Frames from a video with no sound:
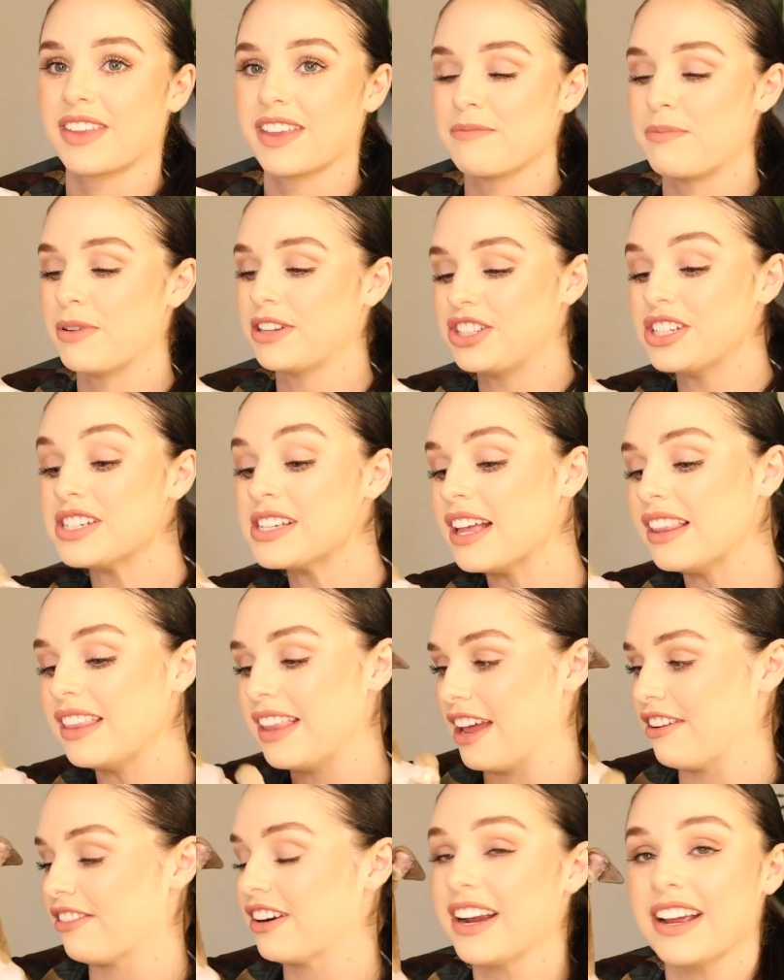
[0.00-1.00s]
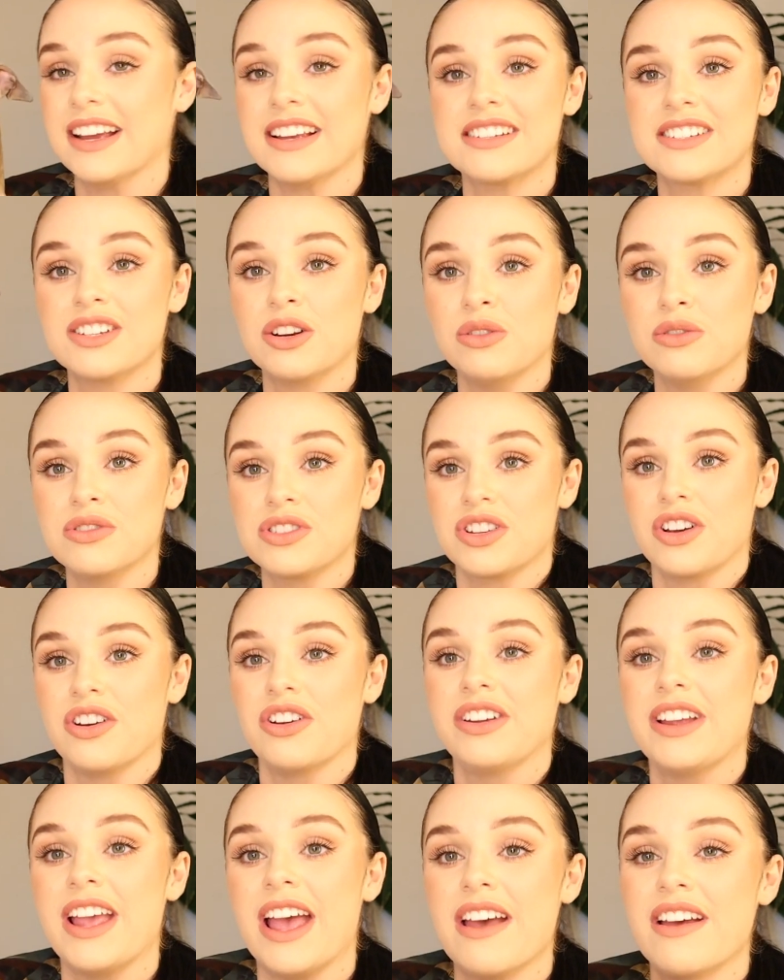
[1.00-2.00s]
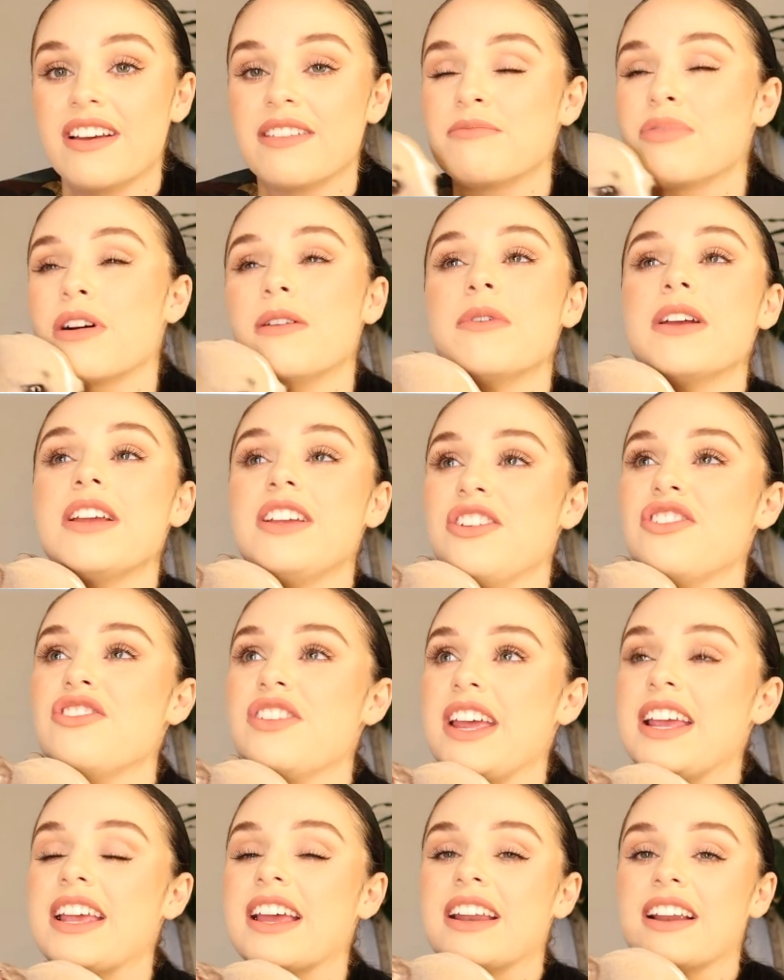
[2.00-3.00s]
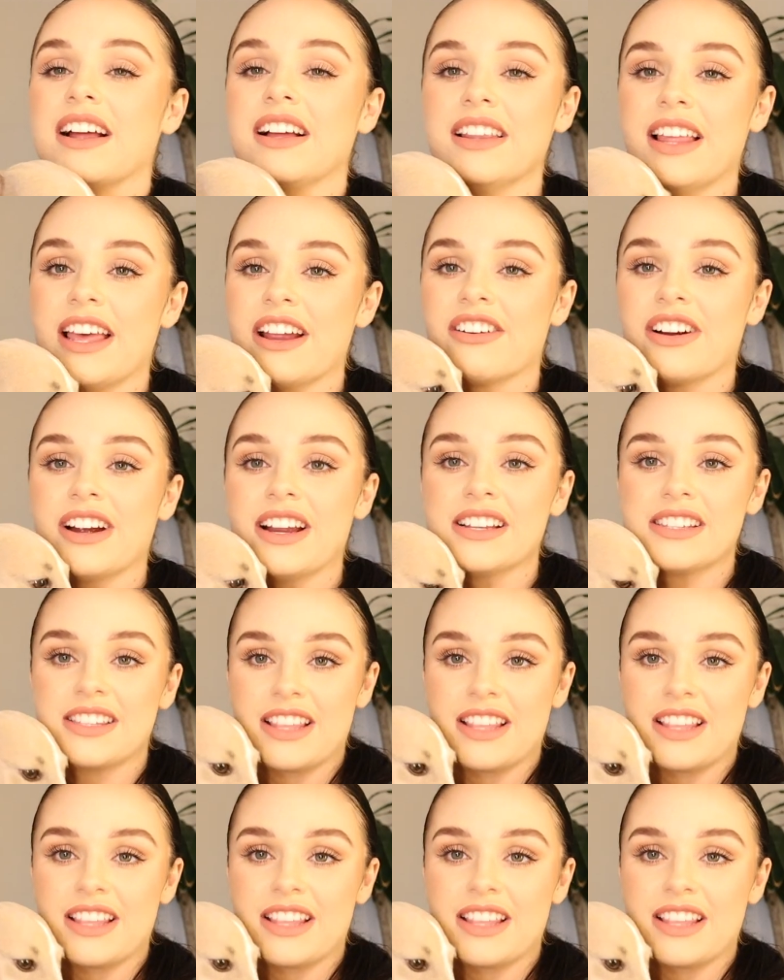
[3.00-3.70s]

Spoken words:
But just hilarious also. Yeah, probably unique and hilarious.